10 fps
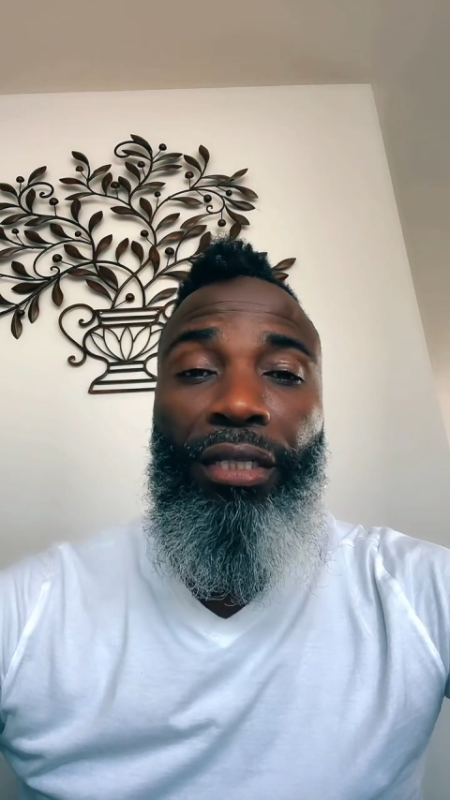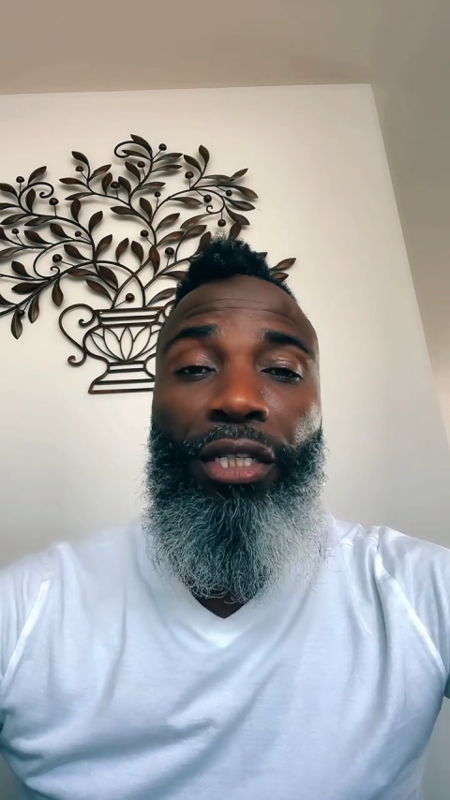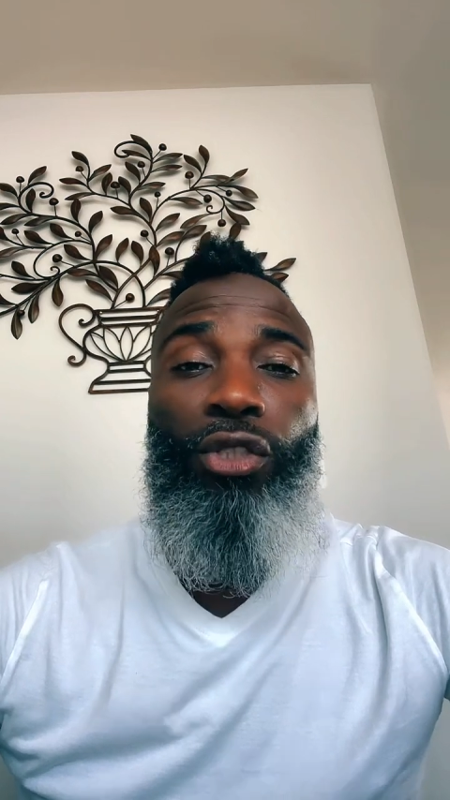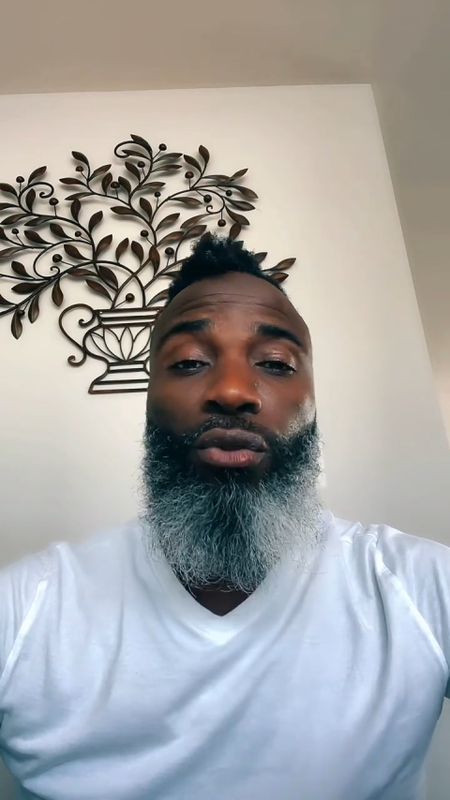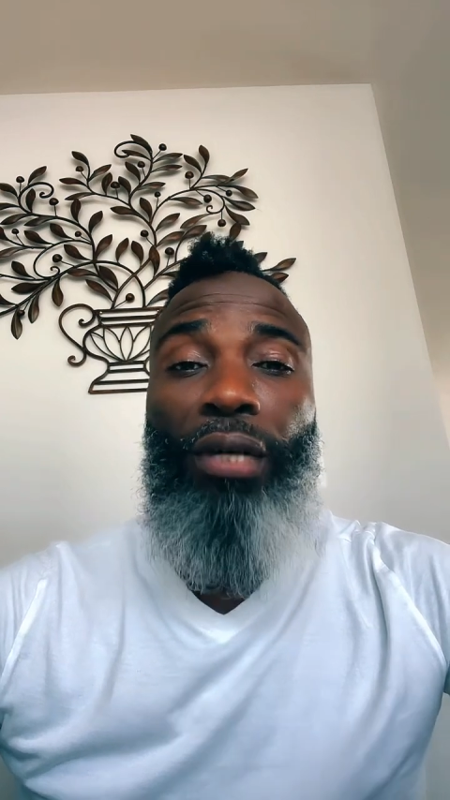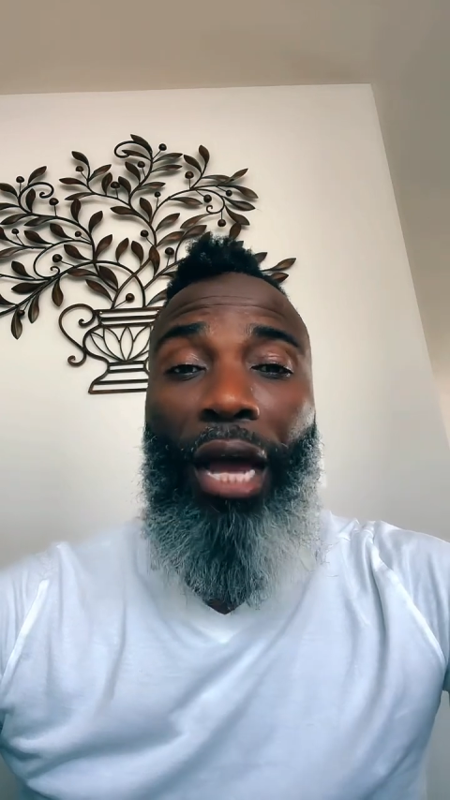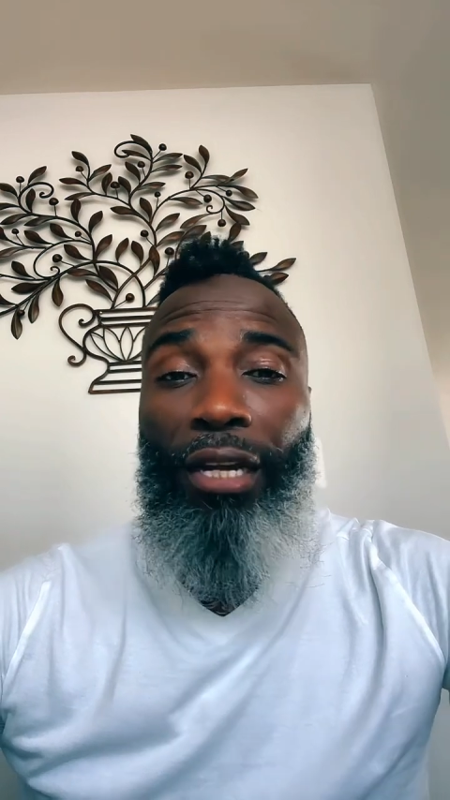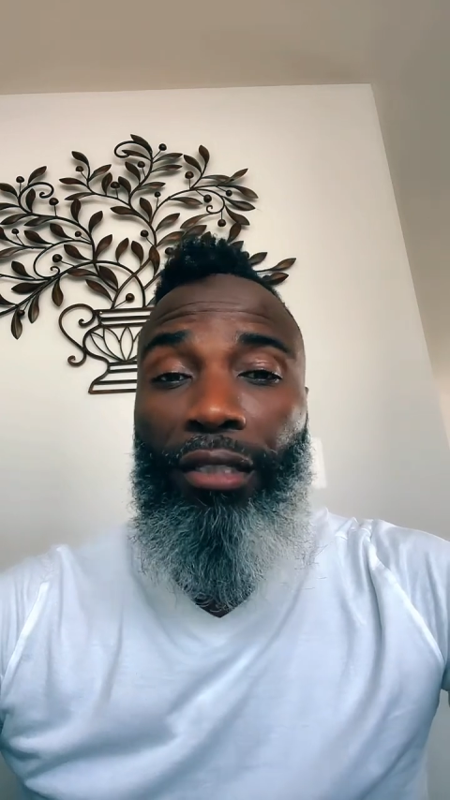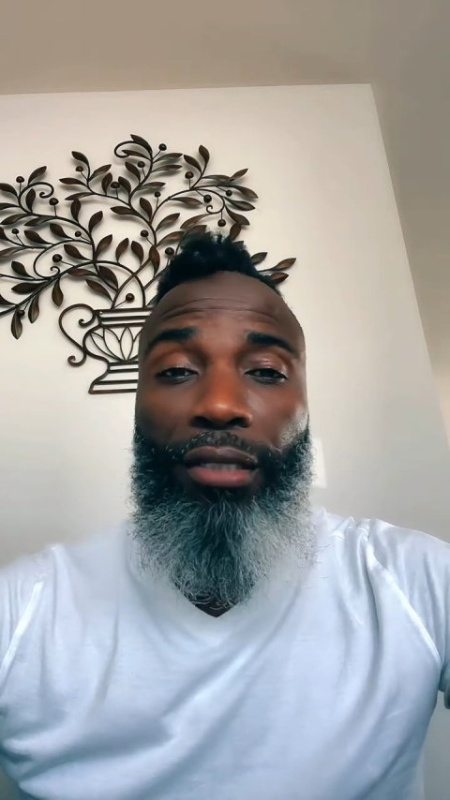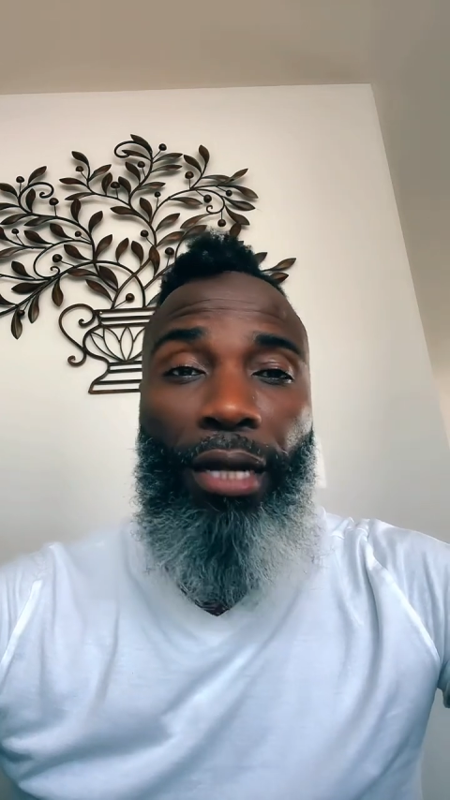additional
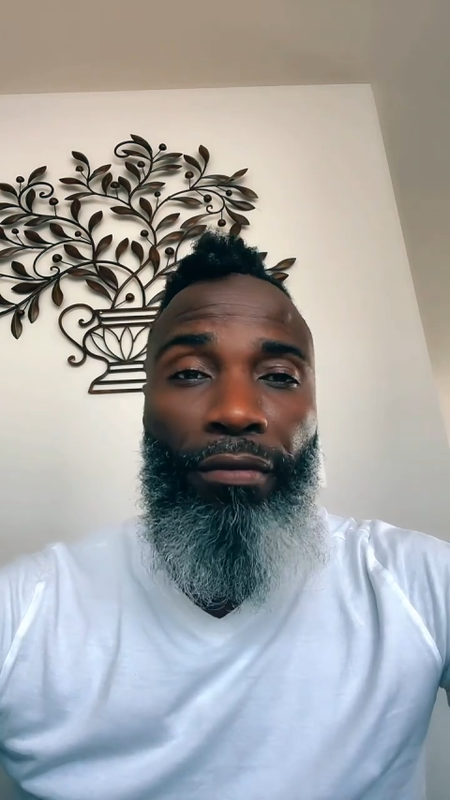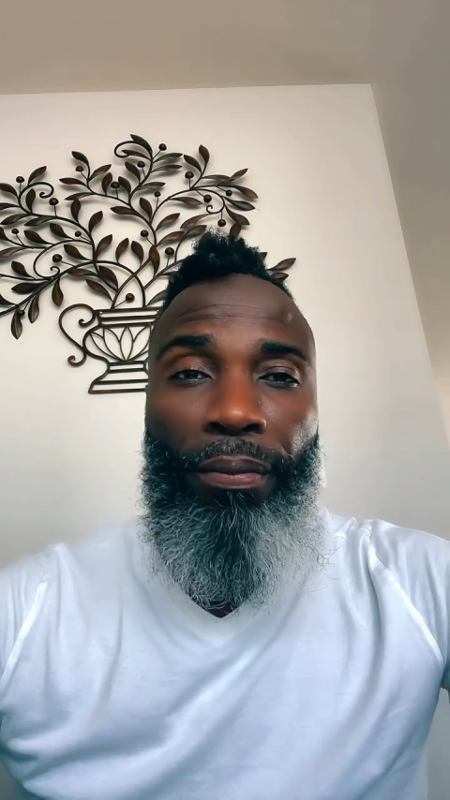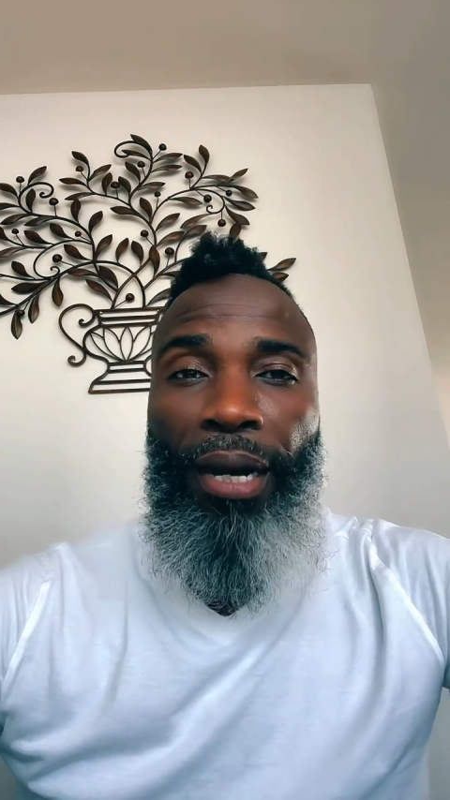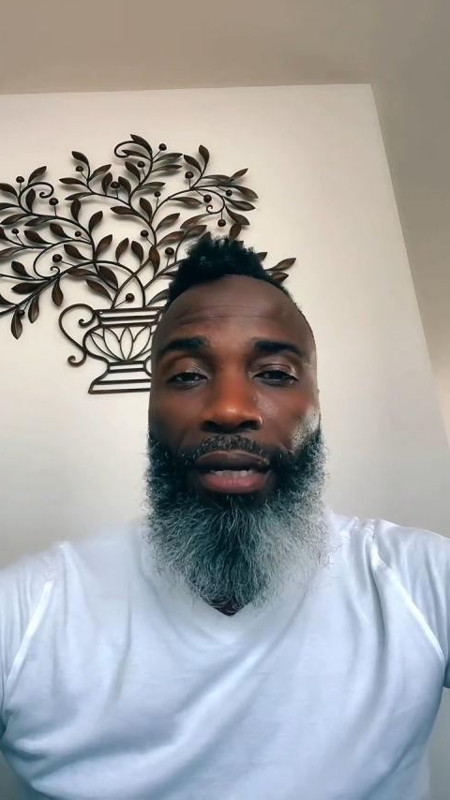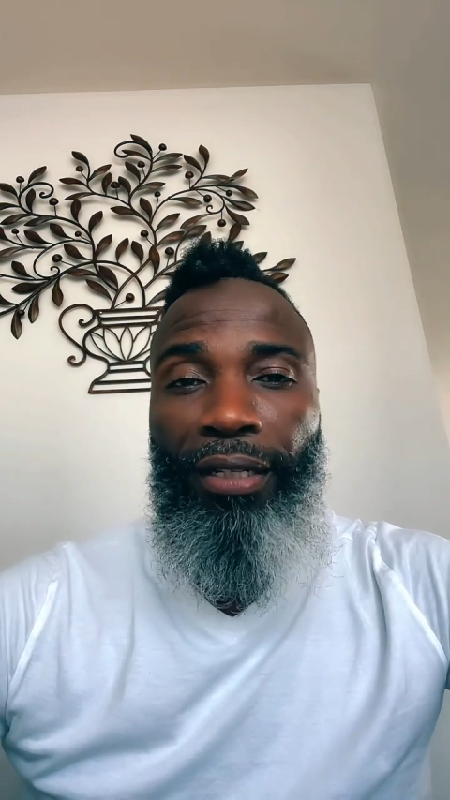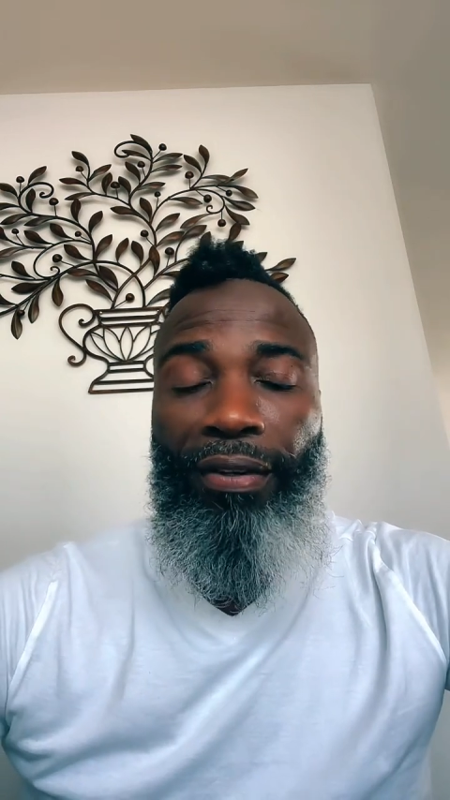guidance to everybody